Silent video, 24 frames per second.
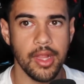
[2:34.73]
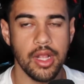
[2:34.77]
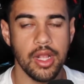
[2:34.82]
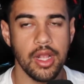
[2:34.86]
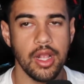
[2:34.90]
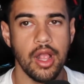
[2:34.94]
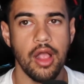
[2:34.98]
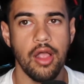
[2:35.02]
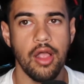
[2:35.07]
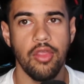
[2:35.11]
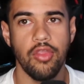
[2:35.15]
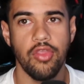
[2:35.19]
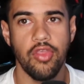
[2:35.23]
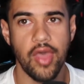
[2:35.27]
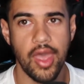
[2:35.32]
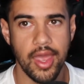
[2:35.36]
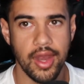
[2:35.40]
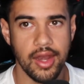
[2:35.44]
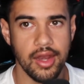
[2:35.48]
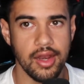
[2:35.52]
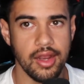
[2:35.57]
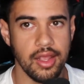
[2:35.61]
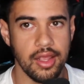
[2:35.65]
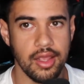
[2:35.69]

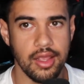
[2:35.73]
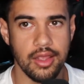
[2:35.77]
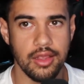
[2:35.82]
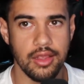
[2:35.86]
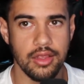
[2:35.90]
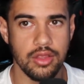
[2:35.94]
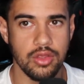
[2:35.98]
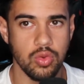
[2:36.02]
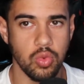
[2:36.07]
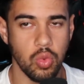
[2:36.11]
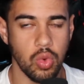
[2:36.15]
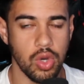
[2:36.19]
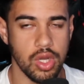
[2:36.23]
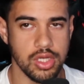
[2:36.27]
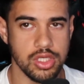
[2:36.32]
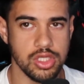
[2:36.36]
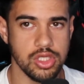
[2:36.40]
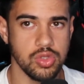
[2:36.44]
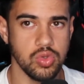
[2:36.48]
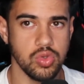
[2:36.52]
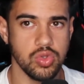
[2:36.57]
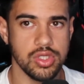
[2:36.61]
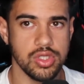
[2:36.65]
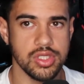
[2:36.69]
then you want
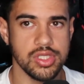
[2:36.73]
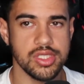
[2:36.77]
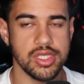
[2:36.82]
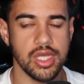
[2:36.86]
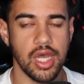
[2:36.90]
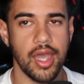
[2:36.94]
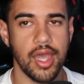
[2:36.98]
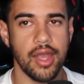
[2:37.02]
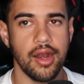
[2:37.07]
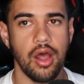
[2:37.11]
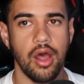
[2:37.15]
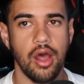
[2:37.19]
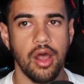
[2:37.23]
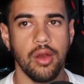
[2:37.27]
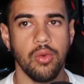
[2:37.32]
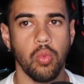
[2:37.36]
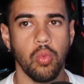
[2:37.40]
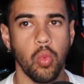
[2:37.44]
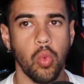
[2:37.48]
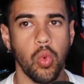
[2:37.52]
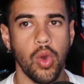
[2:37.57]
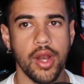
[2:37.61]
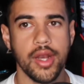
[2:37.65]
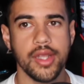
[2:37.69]
to decide
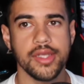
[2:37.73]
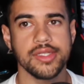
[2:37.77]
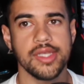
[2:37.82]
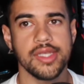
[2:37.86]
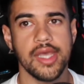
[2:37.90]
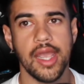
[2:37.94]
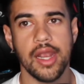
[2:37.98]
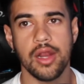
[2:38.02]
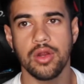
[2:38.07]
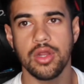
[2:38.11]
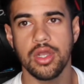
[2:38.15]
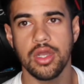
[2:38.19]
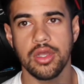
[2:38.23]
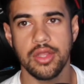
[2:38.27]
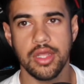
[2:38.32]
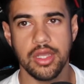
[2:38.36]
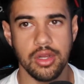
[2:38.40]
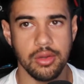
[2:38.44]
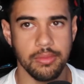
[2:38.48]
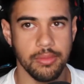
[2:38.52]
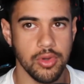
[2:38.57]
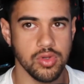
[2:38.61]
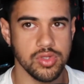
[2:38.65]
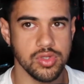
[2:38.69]
on what is the area that
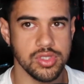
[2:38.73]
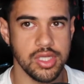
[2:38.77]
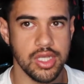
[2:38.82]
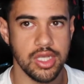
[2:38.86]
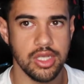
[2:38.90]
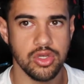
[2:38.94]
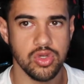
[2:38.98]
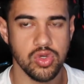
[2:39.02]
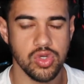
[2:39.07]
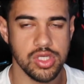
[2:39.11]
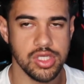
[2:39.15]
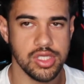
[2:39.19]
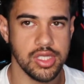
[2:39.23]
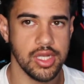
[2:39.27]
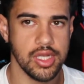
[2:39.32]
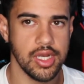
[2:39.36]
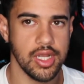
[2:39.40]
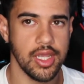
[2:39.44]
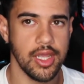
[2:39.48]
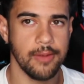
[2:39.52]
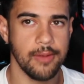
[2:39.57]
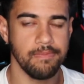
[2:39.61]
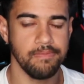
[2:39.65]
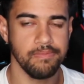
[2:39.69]
you're most interested
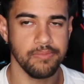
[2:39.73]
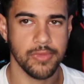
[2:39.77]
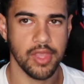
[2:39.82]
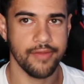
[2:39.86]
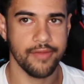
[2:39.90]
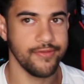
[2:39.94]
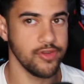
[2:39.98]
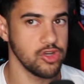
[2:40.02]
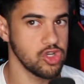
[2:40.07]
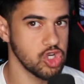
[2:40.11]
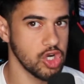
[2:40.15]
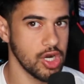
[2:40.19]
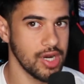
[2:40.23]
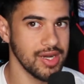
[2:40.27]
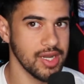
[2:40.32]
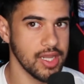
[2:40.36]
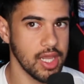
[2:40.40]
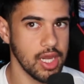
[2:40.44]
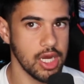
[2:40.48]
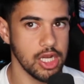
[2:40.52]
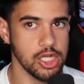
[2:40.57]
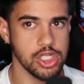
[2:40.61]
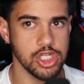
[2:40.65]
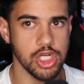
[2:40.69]
in. If you're trying to
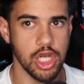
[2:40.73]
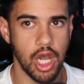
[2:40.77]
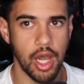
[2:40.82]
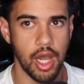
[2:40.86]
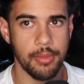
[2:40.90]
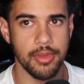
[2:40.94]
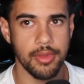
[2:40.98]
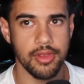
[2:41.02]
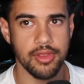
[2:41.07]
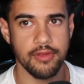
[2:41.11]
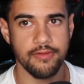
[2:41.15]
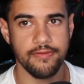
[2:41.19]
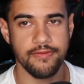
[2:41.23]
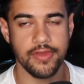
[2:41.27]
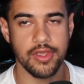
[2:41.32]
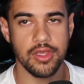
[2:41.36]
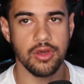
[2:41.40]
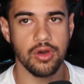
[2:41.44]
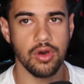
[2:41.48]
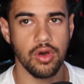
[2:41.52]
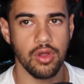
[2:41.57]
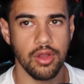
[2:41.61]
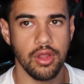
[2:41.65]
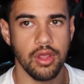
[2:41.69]
get a job in the
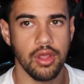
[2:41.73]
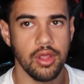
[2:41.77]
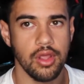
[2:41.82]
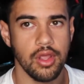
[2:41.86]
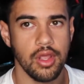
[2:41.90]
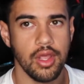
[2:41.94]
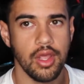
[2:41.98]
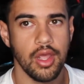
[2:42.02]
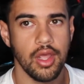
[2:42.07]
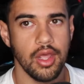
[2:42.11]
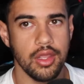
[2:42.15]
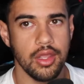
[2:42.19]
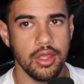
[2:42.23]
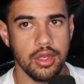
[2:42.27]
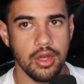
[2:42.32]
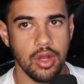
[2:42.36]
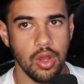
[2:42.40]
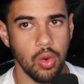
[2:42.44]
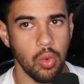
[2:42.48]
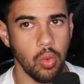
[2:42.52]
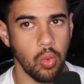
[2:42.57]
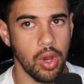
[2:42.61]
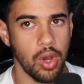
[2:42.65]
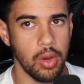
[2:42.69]
field, you know,
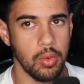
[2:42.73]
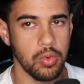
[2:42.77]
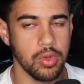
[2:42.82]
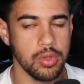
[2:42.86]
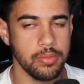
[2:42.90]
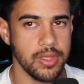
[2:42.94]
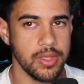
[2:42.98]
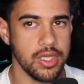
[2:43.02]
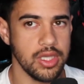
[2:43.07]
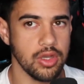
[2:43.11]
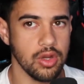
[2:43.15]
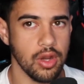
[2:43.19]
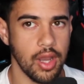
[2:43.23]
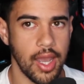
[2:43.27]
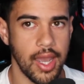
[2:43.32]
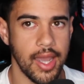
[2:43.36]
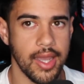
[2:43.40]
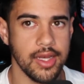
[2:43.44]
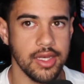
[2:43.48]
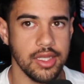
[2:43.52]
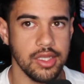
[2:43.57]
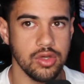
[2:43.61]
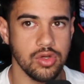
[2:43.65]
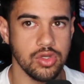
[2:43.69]
what would be your
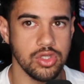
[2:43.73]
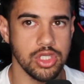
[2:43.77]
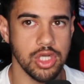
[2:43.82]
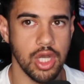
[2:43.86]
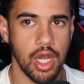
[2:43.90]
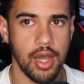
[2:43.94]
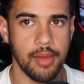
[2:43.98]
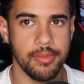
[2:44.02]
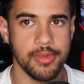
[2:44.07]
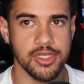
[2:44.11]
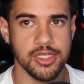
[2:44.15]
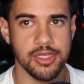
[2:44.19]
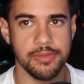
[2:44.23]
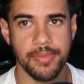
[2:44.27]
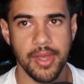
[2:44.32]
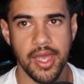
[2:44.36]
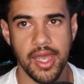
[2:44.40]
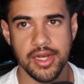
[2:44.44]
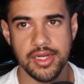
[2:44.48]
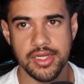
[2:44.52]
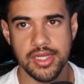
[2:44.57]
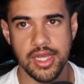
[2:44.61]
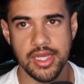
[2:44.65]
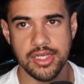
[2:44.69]
ideal job as a
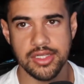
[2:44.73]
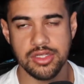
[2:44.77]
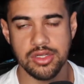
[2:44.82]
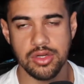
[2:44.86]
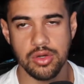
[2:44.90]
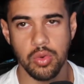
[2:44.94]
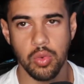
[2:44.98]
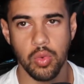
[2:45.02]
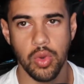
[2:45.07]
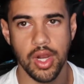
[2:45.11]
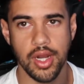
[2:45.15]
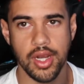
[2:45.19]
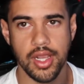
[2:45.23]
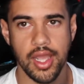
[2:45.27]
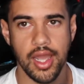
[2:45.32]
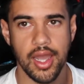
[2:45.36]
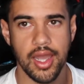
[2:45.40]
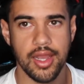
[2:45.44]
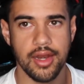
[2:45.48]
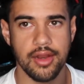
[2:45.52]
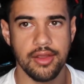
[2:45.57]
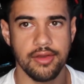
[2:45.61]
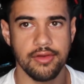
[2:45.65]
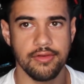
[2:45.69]
pen tester? What
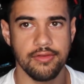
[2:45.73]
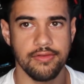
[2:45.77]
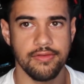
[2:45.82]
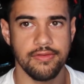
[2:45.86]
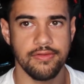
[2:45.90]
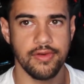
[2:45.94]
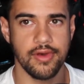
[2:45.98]
kind of